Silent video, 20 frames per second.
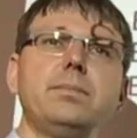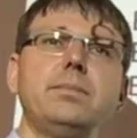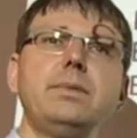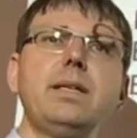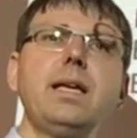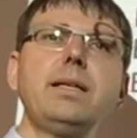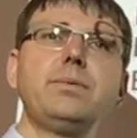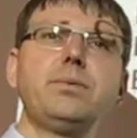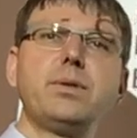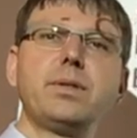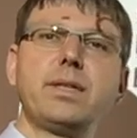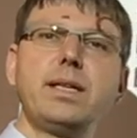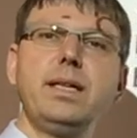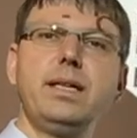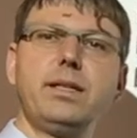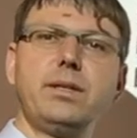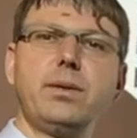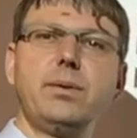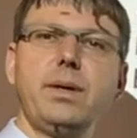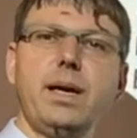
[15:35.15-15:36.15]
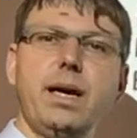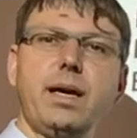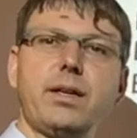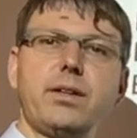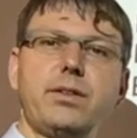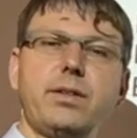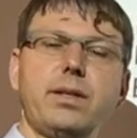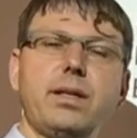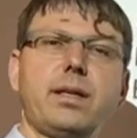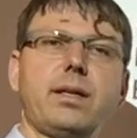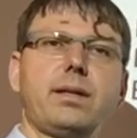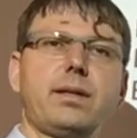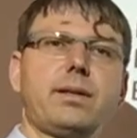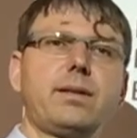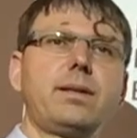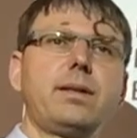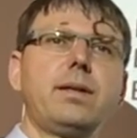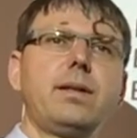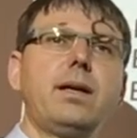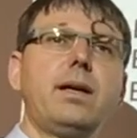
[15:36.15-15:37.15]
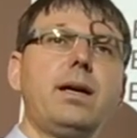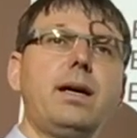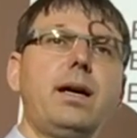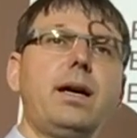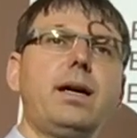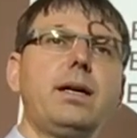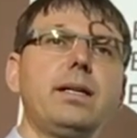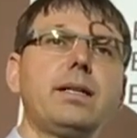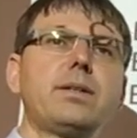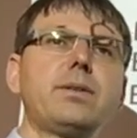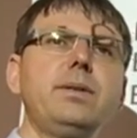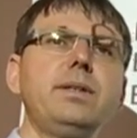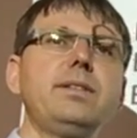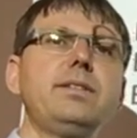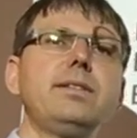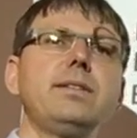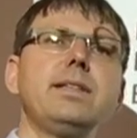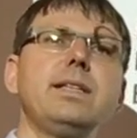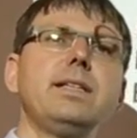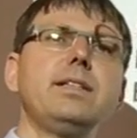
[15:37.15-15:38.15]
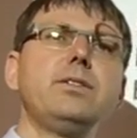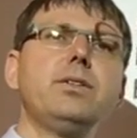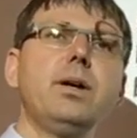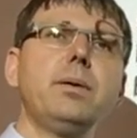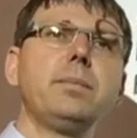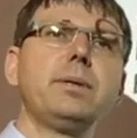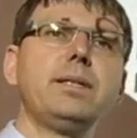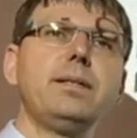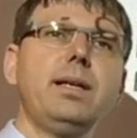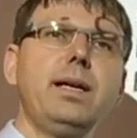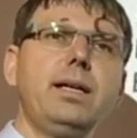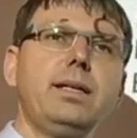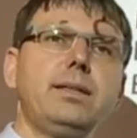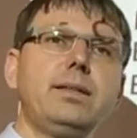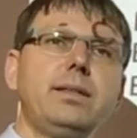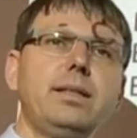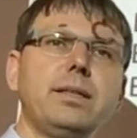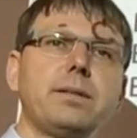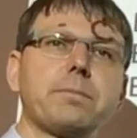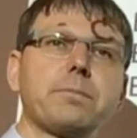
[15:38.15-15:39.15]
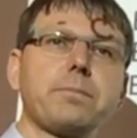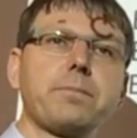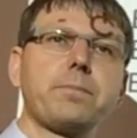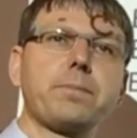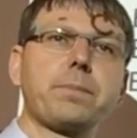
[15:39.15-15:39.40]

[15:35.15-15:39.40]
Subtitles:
network interactions are increasingly dominating.